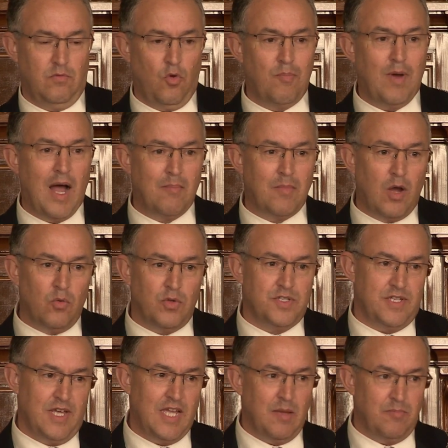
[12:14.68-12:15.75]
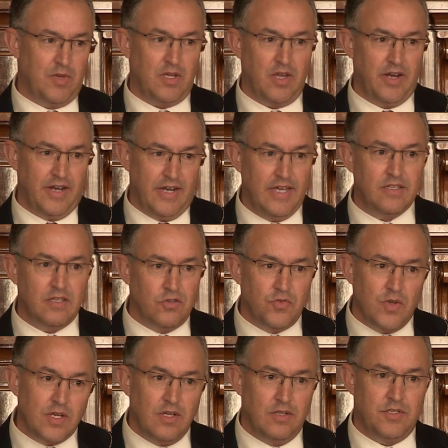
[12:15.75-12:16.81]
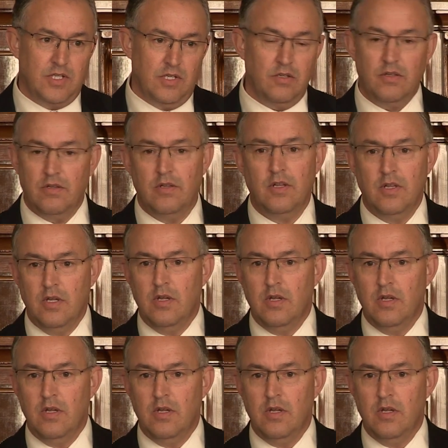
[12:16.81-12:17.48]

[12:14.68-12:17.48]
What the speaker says: Obama would say, I'm not going to eat and drink until